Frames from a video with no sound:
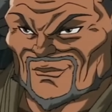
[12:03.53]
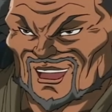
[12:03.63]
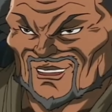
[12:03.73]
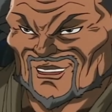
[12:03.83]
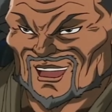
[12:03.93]

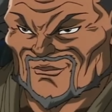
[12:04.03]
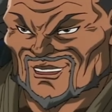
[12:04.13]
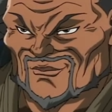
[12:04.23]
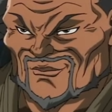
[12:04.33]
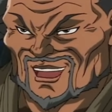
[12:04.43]
You mean you
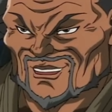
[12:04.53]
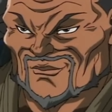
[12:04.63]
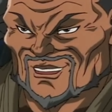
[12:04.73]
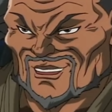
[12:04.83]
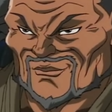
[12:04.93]
prefer the
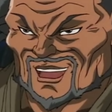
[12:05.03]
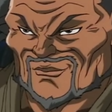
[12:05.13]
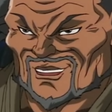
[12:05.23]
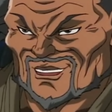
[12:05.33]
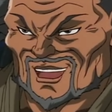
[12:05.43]
cozy
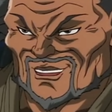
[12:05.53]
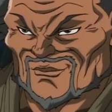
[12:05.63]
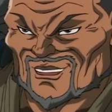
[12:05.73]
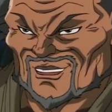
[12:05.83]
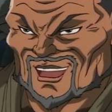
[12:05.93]
green grass to
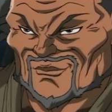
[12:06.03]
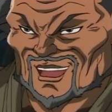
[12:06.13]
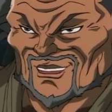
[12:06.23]
the hard